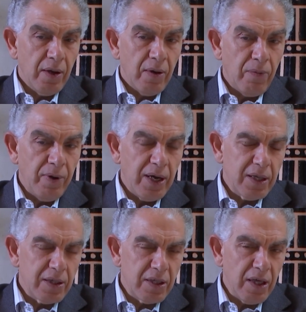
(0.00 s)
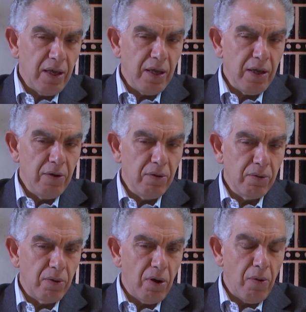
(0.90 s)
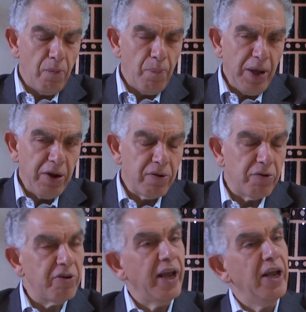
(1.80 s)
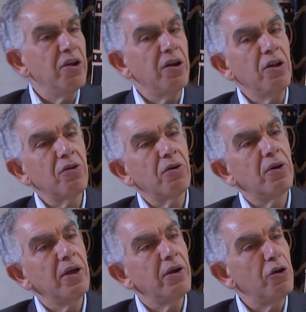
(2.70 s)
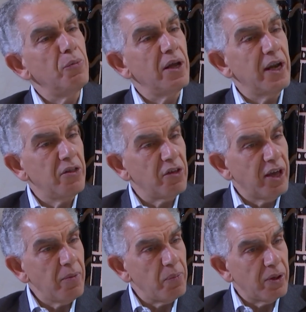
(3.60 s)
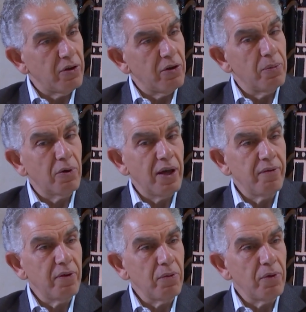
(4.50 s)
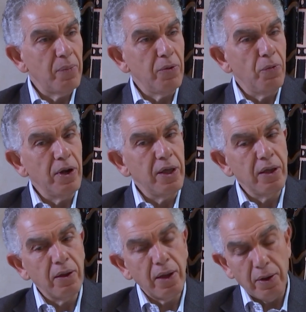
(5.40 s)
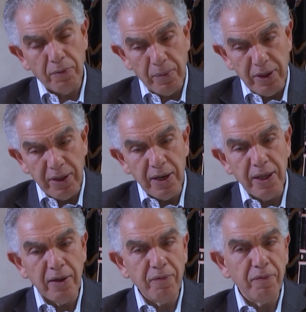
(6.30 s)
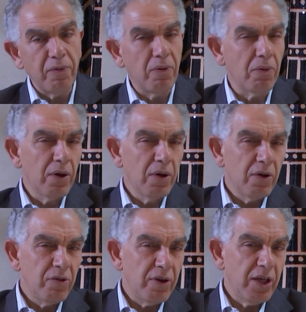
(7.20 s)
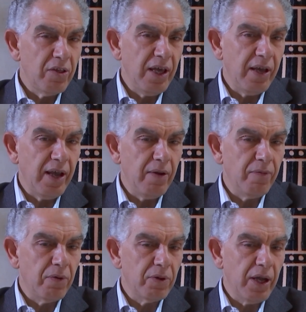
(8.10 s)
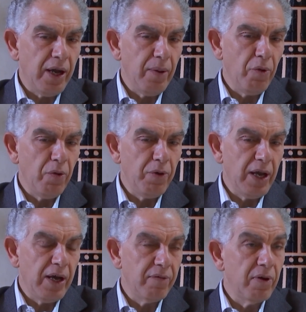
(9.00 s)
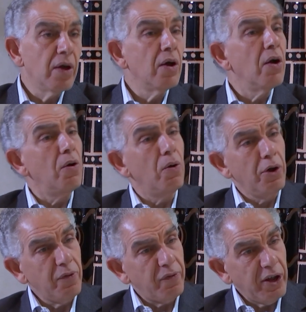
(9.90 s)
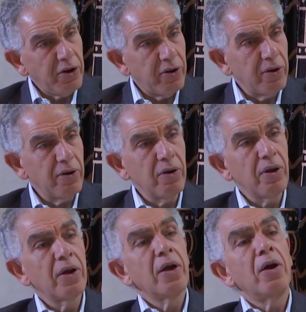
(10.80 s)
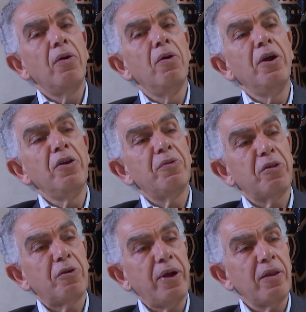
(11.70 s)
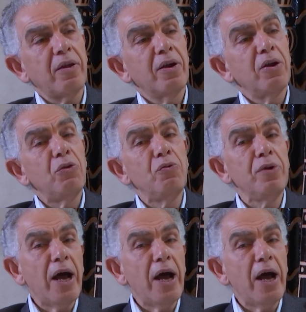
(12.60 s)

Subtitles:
We are seeing, a major change in the economic landscape at the global level. We have been willing and we have been dealing for the last decade for a time where we have low inflation, low interest rate, to